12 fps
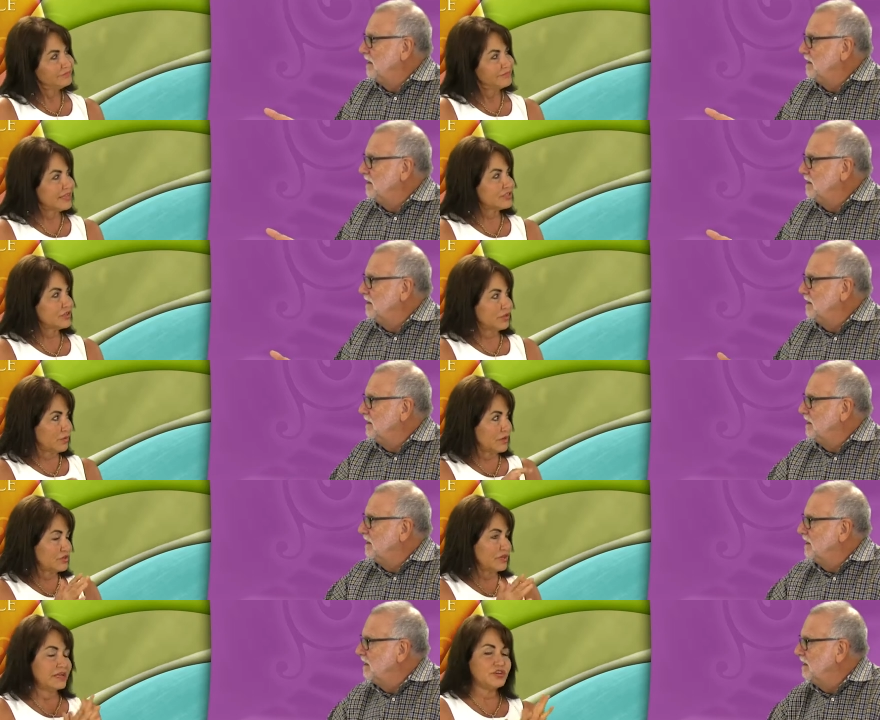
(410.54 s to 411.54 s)
Speaker 1: That's a good
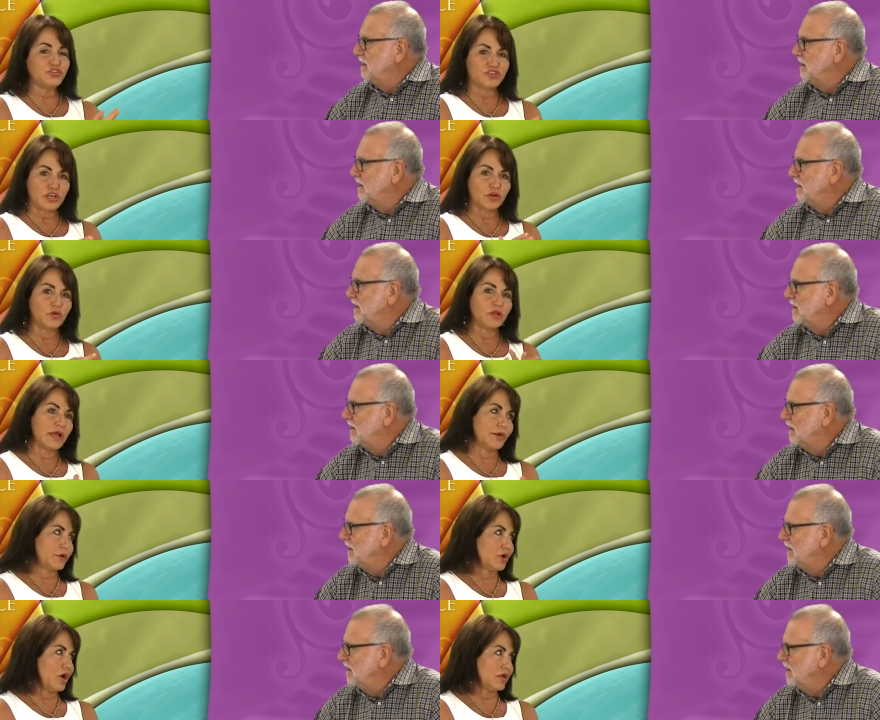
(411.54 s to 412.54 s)
question. In general, I
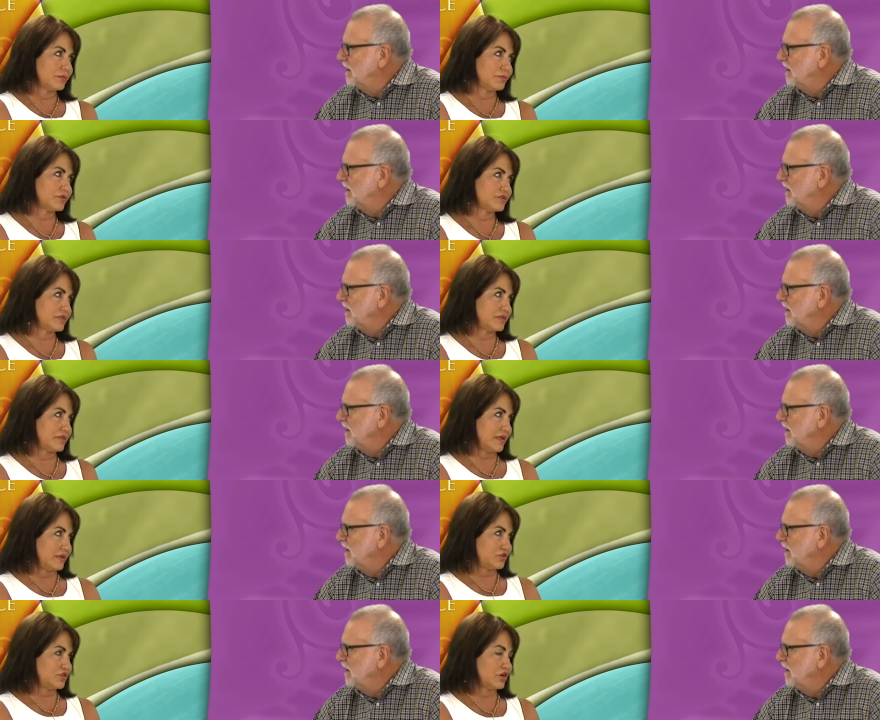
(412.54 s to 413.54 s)
would call the person
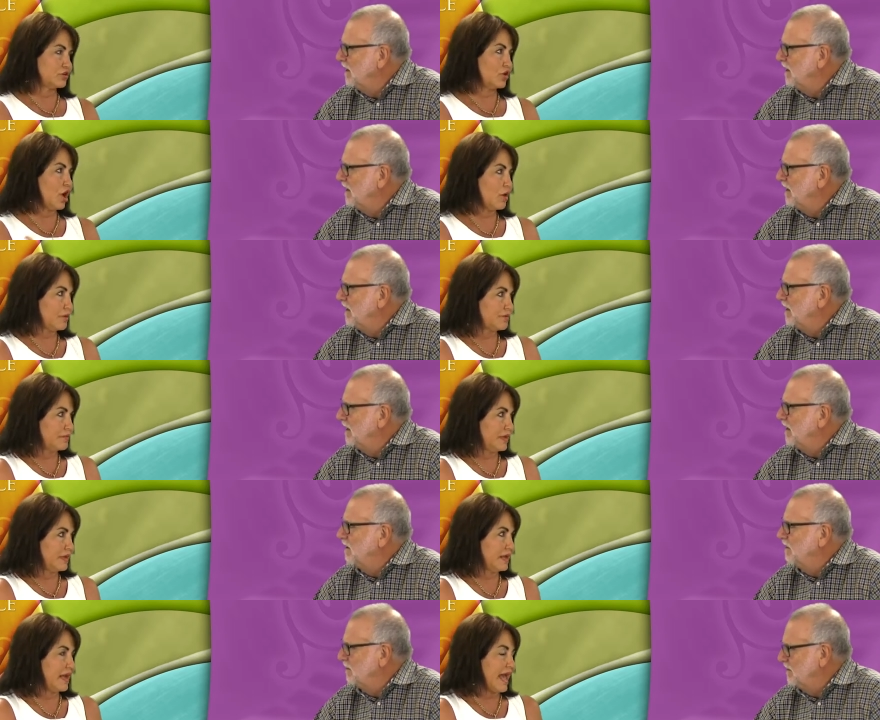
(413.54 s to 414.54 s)
that shared call with
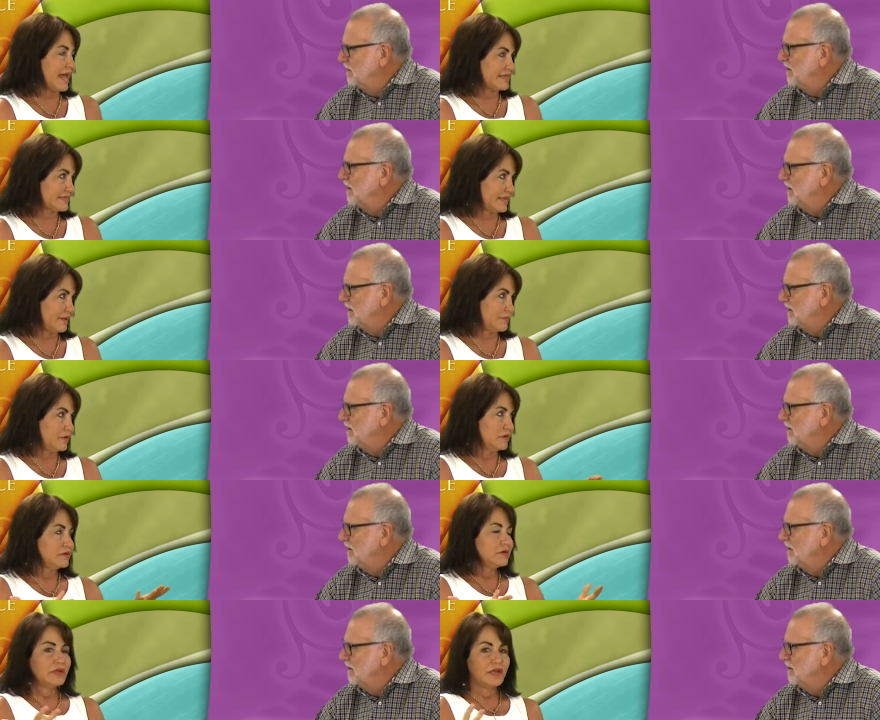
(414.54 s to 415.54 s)
me and ask them
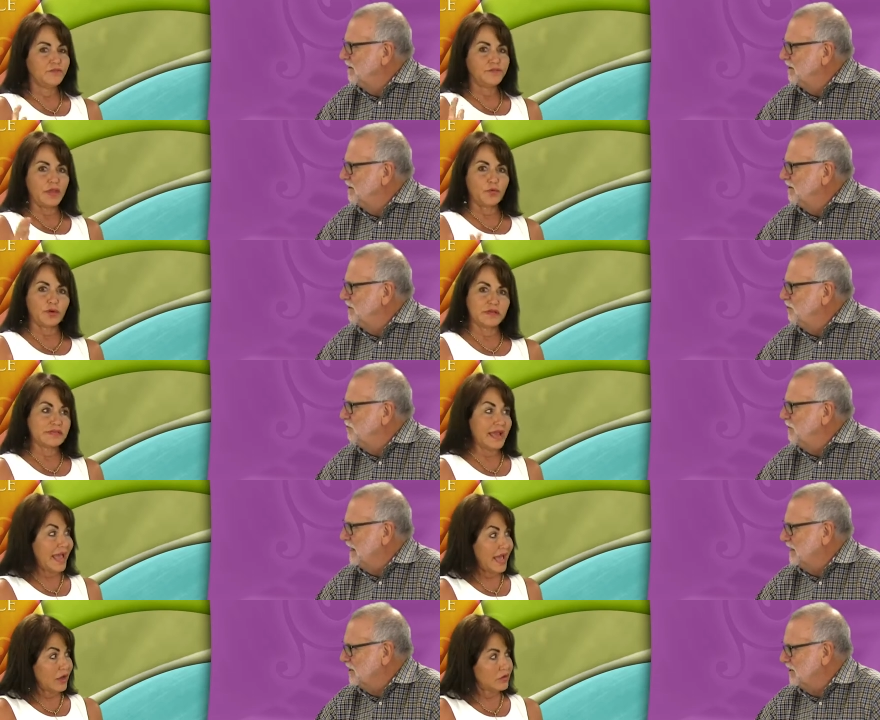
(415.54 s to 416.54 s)
if they were in
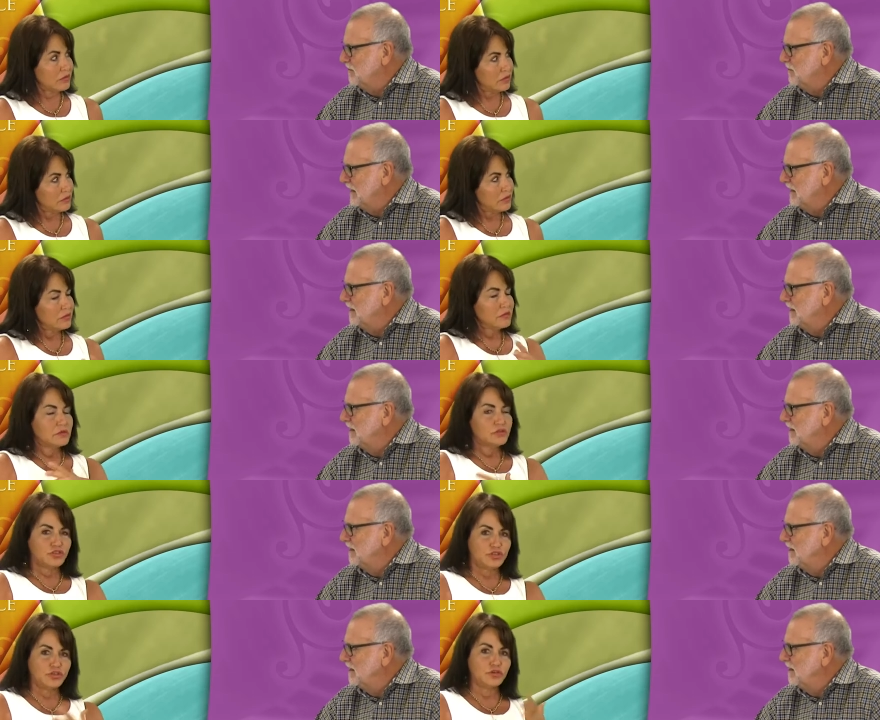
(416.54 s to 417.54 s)
town yeah.
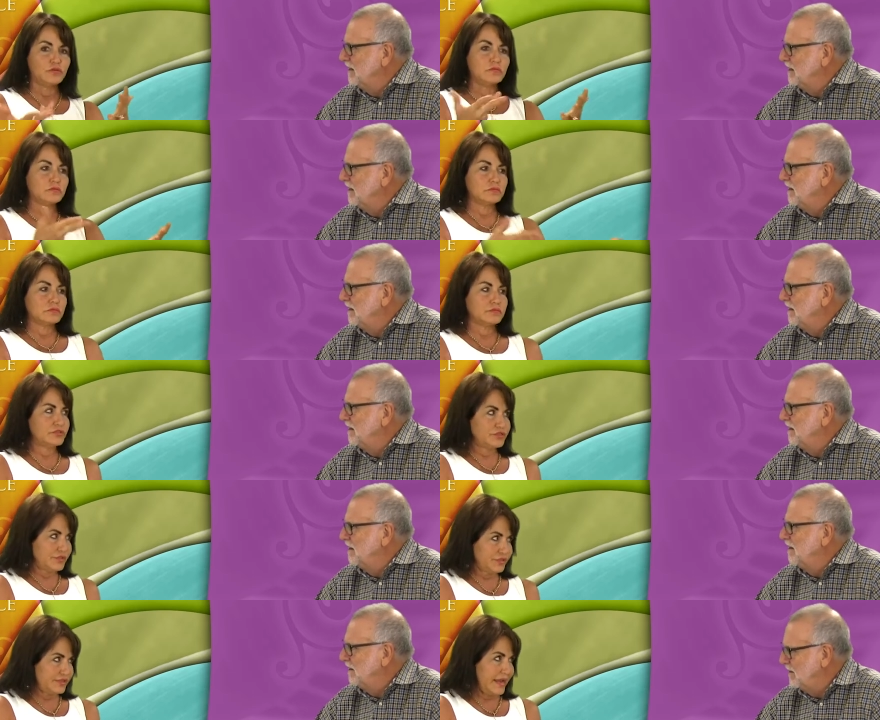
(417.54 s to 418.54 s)
to
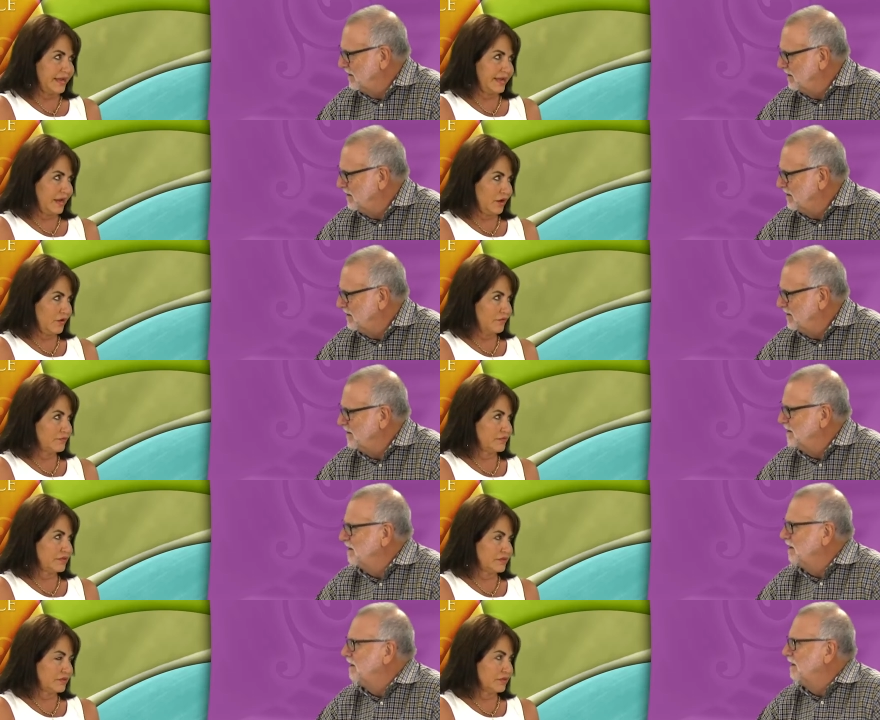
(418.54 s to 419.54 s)
to take care
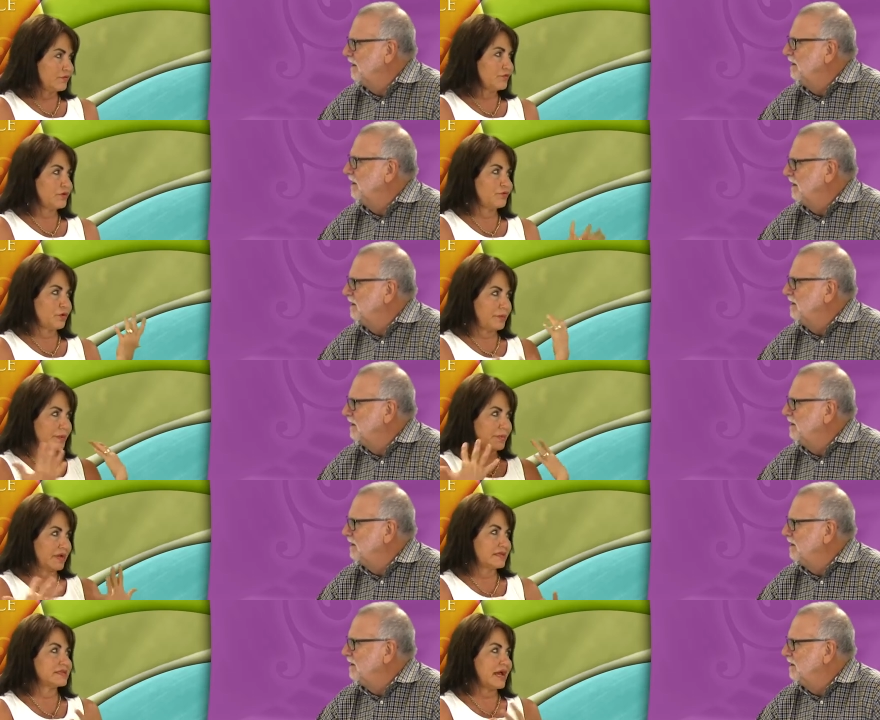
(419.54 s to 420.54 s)
of the delivery for me
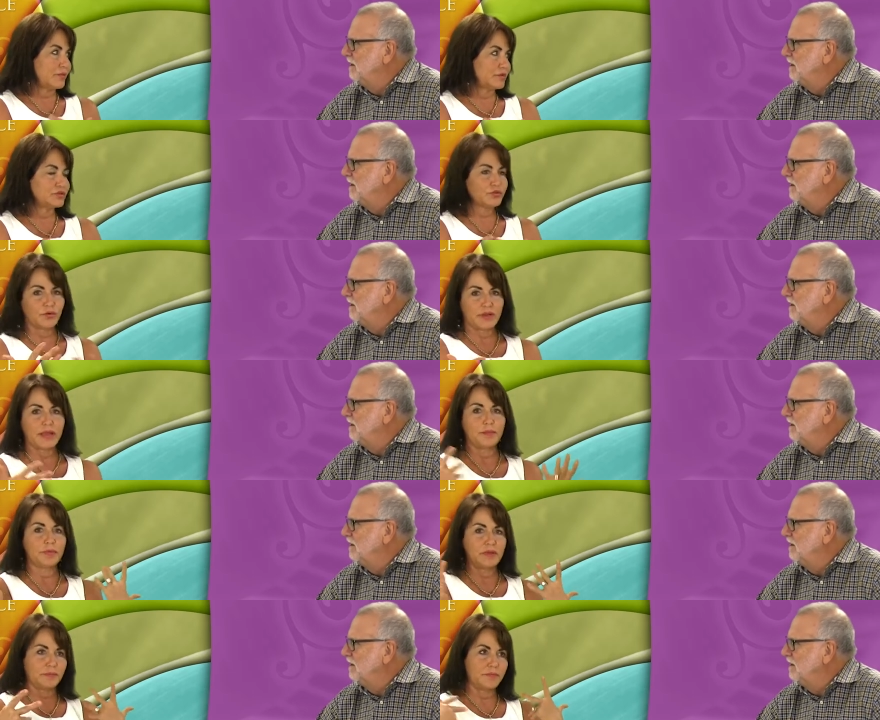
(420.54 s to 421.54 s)
because I was throwing
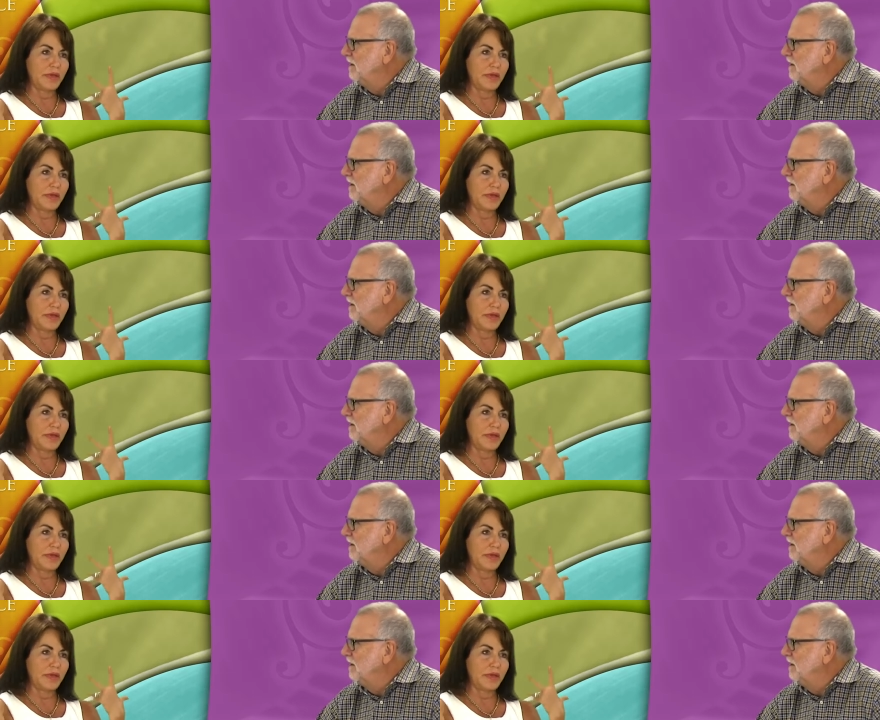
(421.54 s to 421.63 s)
up and in